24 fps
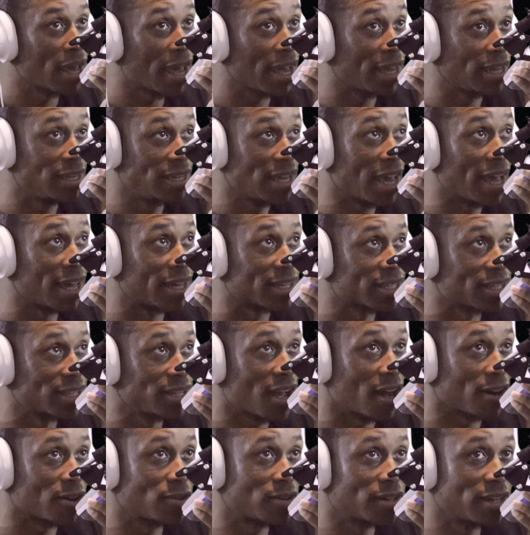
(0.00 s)
And yes,
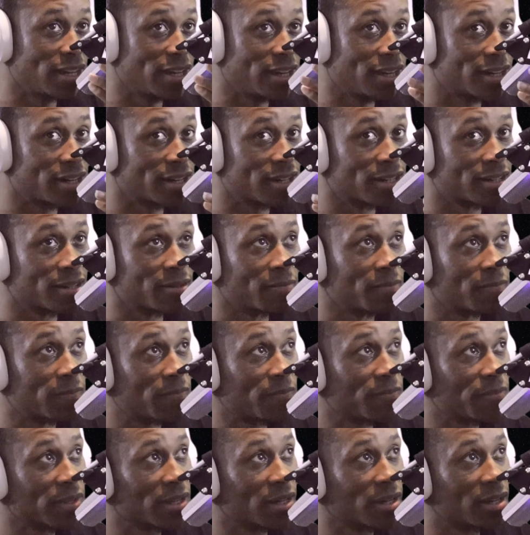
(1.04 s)
y'all gonna hear,
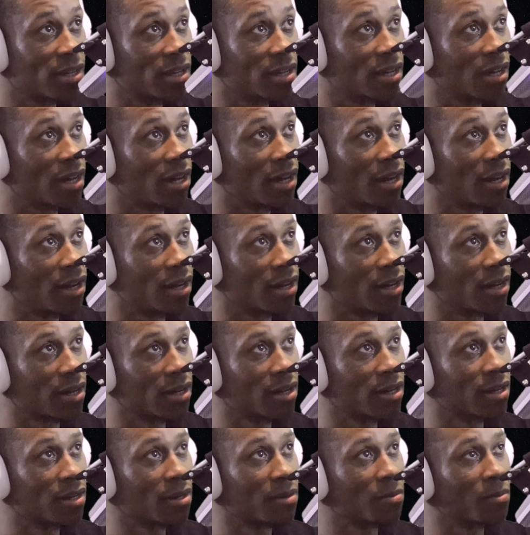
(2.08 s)

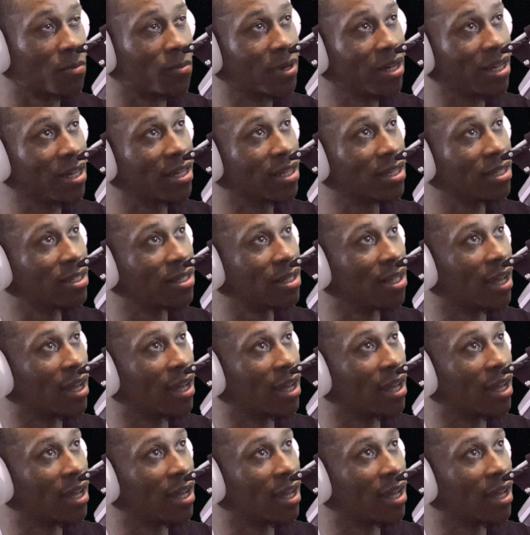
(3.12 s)
what is